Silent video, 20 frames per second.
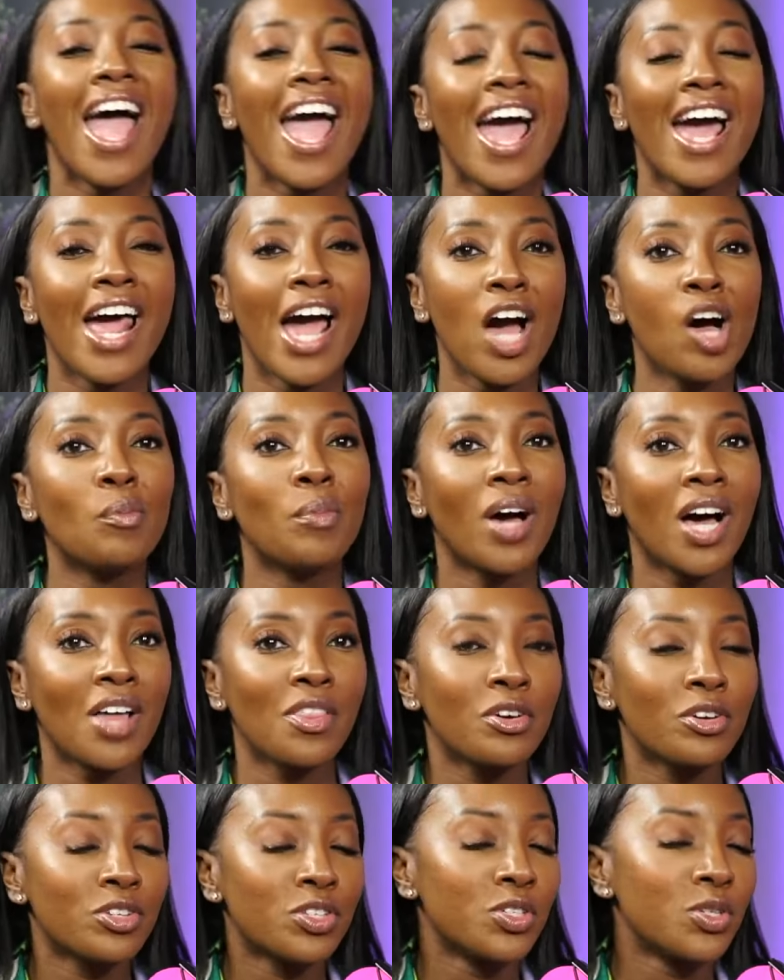and help
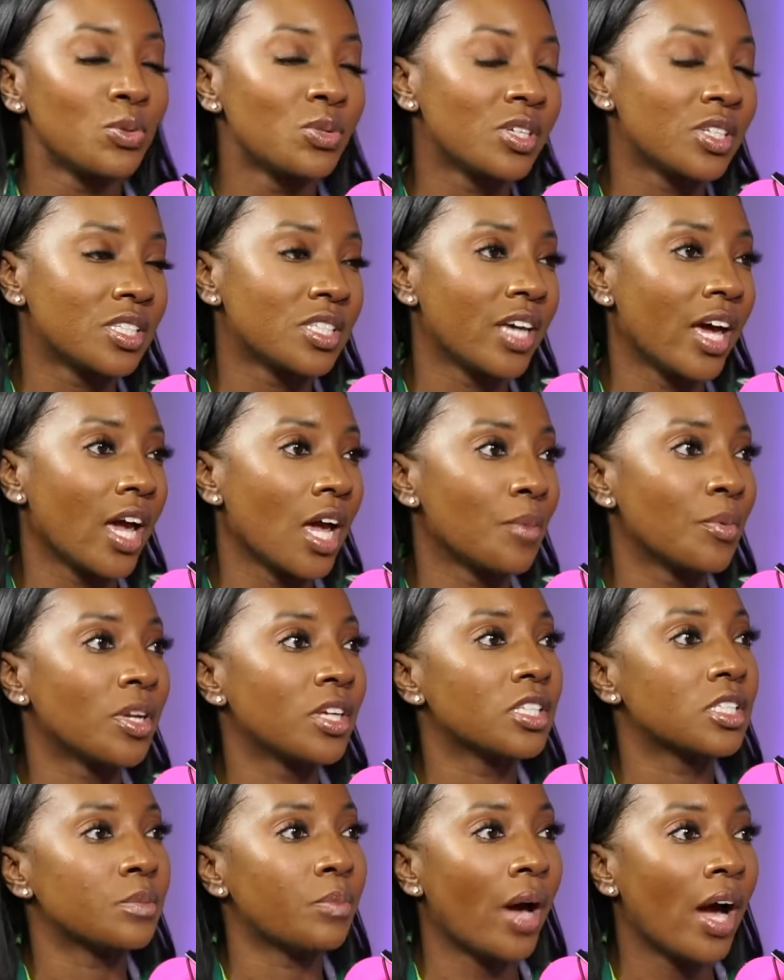others do the same and
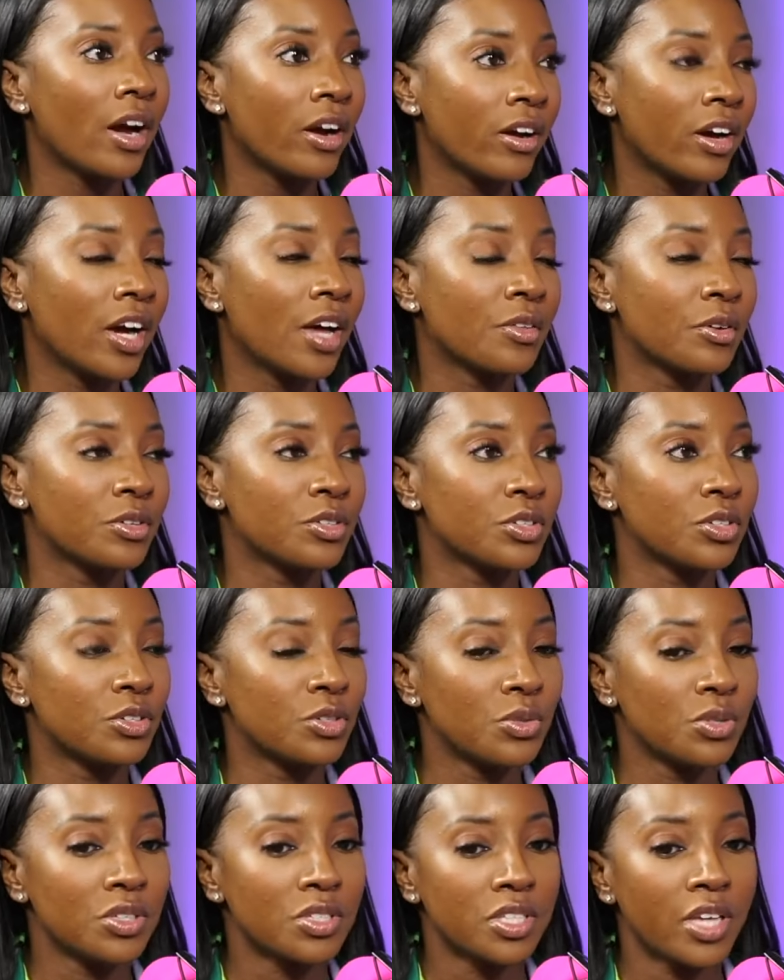inspire others to
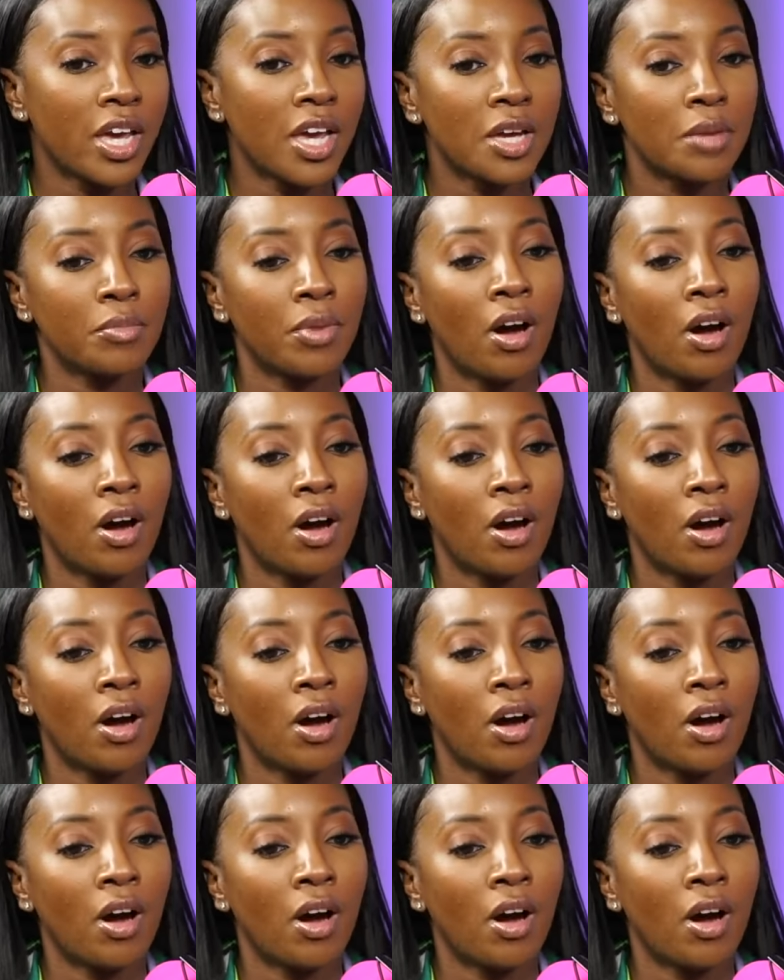do the same,